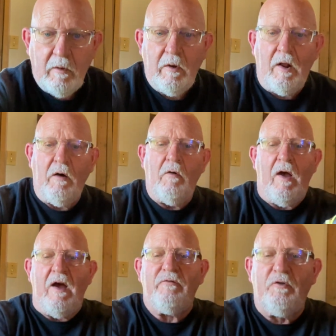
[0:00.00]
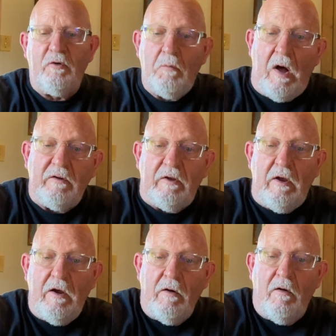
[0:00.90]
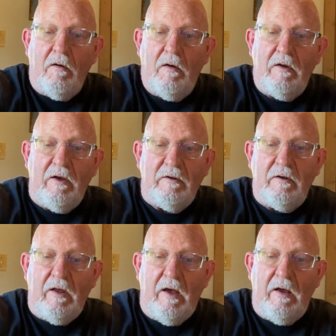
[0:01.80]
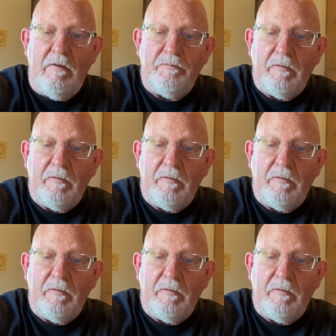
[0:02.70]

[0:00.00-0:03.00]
Hello, Half Full Monty here again today,